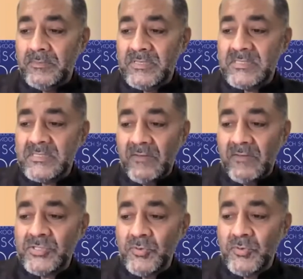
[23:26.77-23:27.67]
Ms.
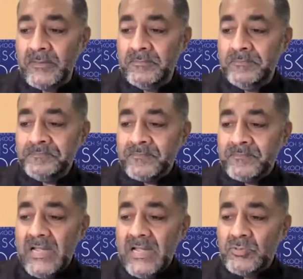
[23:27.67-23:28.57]
Dave is doing
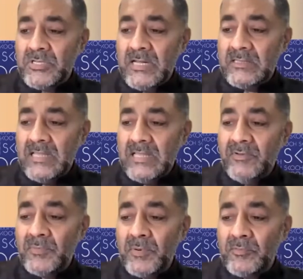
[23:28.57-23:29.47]
at Gujarat
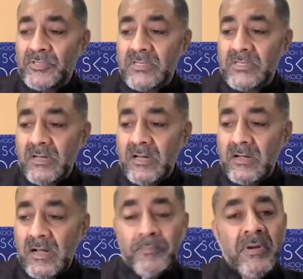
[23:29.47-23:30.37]
Livelihood Promotion
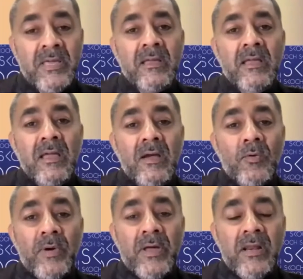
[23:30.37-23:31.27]
Company,
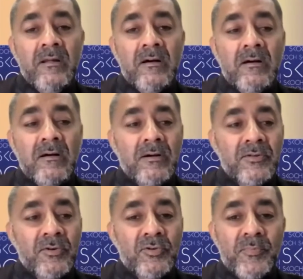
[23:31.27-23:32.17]
wherein
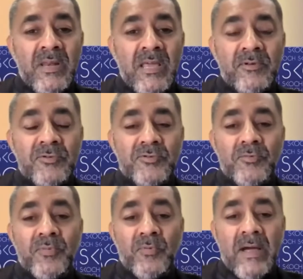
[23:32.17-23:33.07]
you've been able
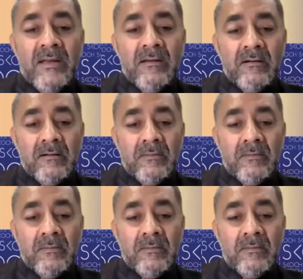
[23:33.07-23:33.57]
to provide